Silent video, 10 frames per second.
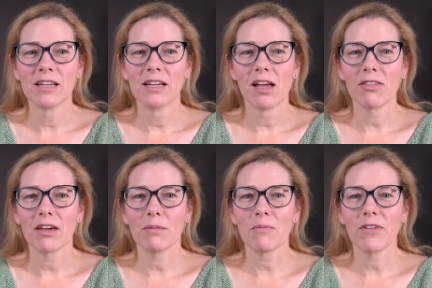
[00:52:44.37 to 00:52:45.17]

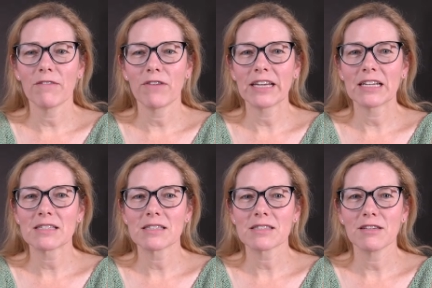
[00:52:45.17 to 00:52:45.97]
the
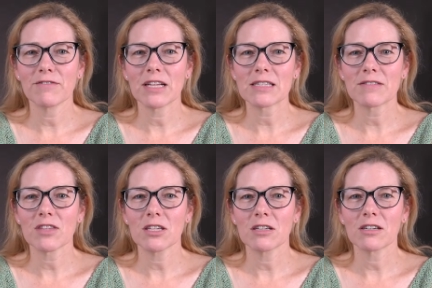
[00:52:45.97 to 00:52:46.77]
finances and the events of
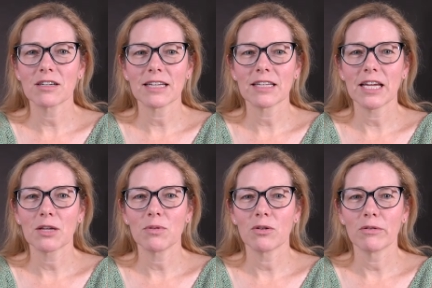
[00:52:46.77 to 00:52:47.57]
the year and like,
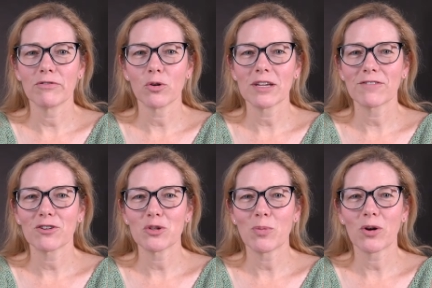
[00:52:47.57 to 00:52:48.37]
voting for
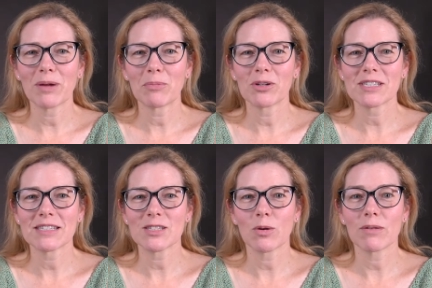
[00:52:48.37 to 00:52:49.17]
new board members. And
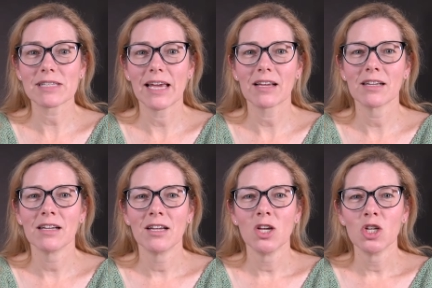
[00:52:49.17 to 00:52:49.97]
so I was like,
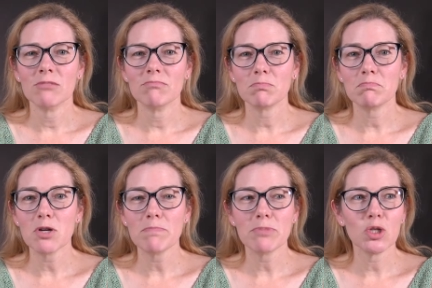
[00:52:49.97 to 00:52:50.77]

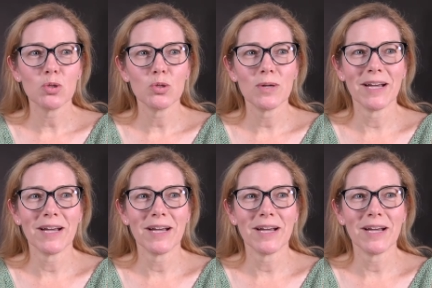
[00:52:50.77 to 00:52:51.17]
boop-a-doo.